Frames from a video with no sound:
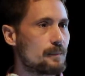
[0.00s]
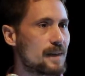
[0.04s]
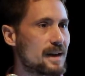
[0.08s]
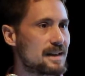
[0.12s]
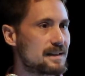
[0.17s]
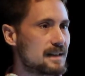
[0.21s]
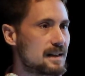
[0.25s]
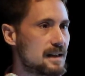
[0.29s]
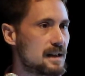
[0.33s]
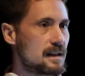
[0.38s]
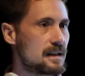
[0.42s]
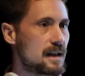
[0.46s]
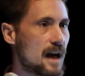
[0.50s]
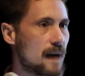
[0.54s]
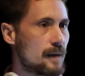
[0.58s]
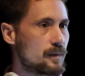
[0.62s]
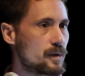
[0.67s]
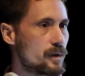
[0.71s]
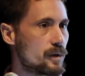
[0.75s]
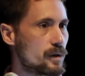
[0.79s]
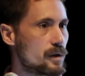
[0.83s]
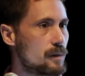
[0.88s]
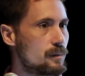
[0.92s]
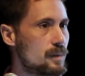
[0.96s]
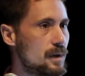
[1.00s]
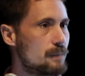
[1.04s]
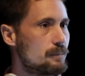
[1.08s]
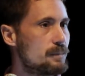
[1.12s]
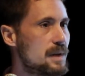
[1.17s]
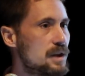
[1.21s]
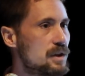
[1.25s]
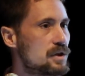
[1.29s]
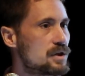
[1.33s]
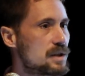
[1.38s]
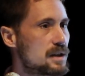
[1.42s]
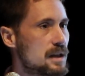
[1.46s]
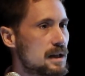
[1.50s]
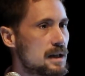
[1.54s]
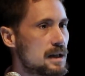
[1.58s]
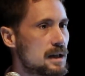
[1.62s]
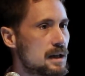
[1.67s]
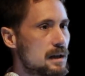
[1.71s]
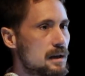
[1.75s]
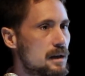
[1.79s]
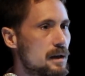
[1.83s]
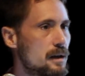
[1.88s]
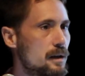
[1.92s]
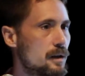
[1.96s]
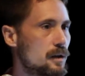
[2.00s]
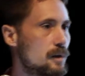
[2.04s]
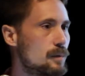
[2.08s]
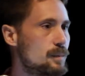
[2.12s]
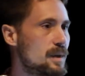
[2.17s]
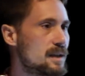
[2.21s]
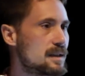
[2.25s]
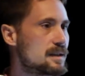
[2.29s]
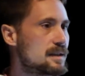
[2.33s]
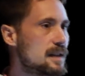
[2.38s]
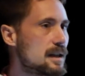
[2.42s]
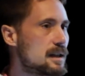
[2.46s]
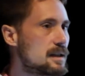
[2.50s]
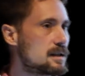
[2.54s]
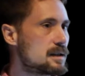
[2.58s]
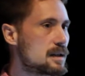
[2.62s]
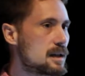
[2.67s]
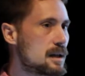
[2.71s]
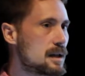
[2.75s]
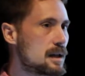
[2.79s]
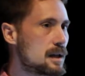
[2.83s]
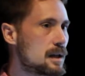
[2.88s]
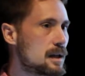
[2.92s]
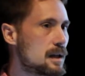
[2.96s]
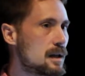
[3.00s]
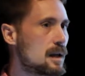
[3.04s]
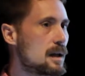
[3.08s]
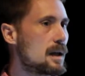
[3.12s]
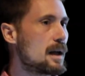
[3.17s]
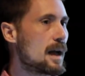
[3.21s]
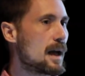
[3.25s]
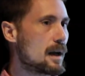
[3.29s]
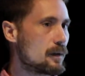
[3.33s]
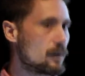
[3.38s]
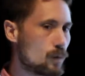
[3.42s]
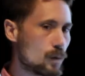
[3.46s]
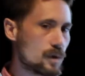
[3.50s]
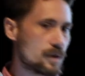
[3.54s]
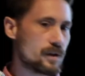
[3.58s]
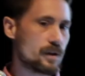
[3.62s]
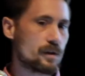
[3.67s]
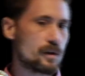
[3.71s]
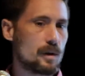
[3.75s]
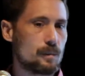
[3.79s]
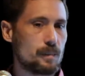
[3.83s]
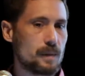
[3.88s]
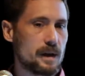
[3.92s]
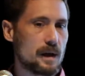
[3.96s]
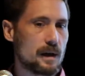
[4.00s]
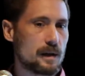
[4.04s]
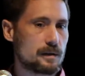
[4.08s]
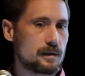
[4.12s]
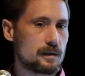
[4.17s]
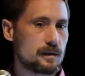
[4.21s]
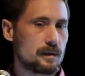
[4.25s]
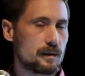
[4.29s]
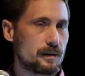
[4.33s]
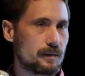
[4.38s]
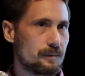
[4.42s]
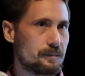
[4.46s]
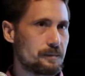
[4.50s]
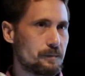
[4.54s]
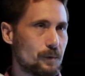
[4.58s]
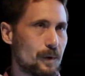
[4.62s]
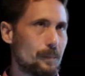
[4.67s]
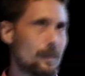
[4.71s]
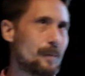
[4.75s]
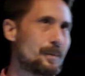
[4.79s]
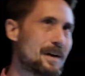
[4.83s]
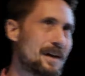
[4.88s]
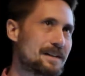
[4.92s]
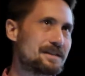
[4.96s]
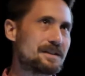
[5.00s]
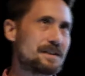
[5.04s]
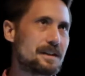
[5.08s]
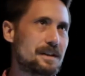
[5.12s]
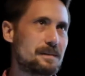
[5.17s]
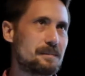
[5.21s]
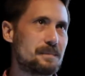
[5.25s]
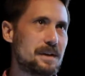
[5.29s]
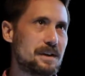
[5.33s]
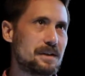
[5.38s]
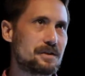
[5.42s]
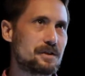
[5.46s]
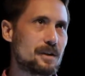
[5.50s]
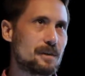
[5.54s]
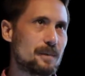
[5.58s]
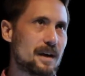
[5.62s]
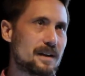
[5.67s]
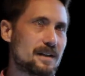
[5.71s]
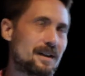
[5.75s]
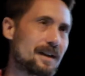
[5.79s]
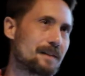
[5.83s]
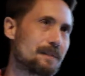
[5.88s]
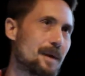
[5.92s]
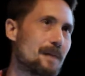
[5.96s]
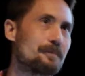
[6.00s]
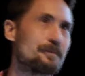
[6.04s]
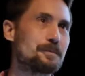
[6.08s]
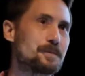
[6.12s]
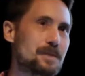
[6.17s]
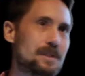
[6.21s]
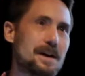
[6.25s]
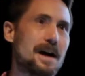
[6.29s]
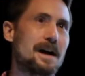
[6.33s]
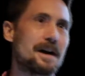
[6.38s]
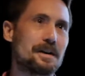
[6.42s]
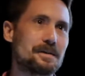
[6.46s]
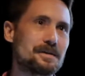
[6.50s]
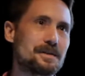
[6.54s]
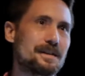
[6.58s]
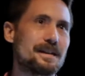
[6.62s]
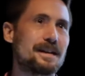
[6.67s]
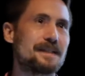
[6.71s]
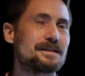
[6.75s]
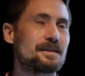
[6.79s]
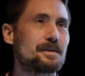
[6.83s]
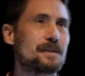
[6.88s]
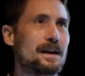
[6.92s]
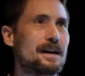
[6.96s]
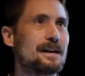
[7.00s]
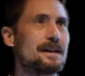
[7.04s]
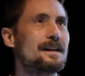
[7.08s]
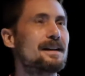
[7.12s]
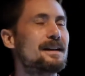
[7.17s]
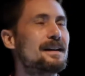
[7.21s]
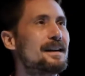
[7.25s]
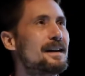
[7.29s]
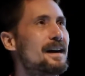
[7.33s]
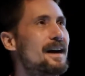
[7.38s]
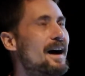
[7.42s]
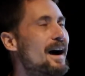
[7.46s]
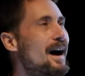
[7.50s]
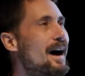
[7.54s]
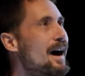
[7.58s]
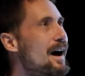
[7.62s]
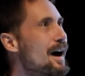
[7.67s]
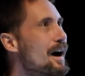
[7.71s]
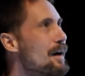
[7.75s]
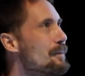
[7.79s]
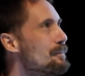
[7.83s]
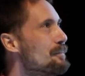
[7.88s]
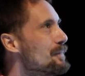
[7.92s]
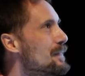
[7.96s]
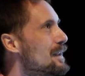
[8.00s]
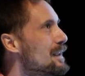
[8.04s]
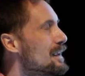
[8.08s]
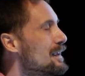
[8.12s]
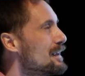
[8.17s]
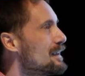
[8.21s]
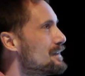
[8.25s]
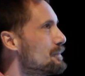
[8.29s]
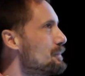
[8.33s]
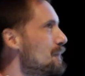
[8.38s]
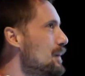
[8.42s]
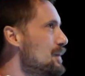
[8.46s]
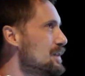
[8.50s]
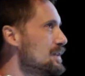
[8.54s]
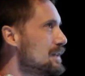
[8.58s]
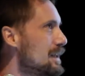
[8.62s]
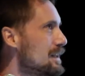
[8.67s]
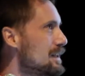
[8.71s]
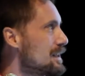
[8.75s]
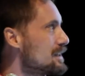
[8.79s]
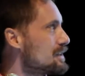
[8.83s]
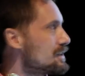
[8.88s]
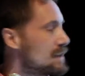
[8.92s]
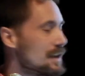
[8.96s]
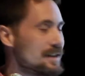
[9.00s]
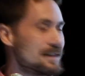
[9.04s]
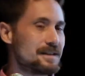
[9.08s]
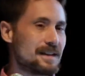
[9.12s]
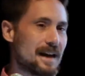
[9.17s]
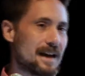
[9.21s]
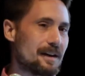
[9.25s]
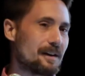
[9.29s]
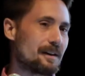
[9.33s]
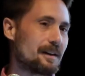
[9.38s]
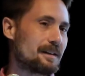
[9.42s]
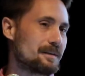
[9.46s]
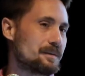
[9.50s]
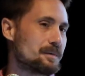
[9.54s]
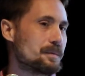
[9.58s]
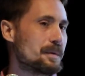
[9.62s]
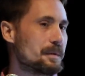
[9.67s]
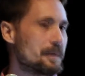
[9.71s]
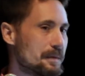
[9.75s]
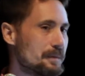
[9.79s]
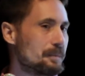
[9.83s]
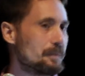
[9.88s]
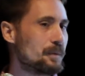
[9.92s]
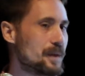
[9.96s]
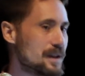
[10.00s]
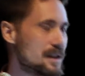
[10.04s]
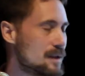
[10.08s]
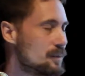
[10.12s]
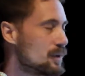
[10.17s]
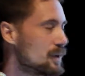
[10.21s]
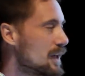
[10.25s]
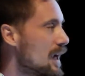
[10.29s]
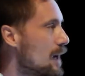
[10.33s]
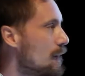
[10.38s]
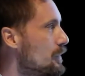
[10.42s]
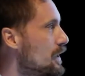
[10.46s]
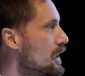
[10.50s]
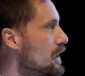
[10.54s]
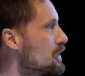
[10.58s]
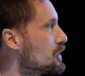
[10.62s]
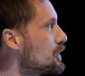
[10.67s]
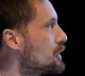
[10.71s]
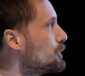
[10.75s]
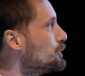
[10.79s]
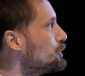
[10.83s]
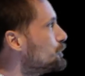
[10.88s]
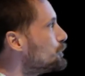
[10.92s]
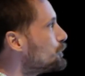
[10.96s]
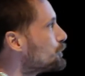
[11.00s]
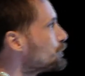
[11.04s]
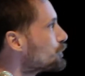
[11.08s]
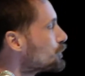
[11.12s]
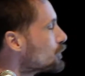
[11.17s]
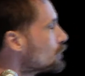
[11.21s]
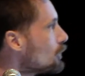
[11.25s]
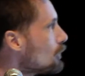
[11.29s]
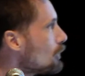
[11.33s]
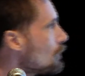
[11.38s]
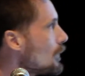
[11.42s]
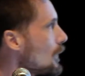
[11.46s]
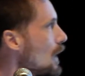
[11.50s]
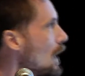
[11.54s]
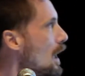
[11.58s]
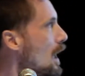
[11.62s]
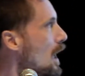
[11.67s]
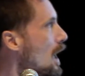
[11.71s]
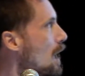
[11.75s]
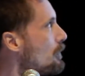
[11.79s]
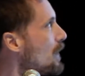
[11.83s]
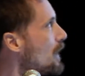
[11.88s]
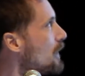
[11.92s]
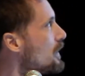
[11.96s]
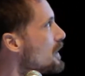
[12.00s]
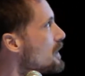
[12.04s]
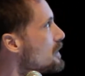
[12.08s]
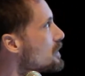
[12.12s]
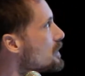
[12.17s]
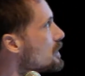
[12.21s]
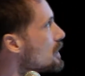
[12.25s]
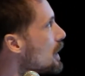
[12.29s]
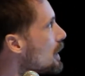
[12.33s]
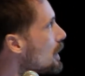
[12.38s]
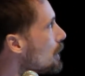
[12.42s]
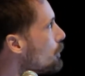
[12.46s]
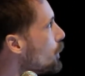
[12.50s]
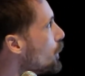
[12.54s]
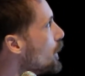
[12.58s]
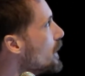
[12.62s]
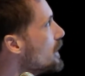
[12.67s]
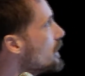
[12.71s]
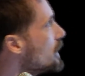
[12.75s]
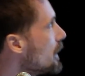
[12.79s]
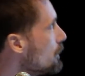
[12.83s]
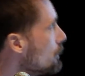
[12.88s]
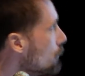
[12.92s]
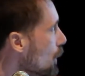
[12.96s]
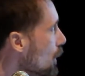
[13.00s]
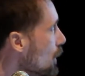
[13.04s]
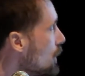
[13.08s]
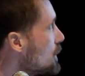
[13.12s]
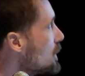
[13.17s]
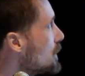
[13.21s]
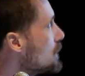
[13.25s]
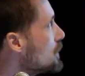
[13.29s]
by scene type. So there could be a beach scene, there could be a city scene, and of course there could be also, well, maybe not city and beach so much. I'm from Chicago, so that's okay. Maybe city and sunset are a reasonable combination. And these are pretty diverse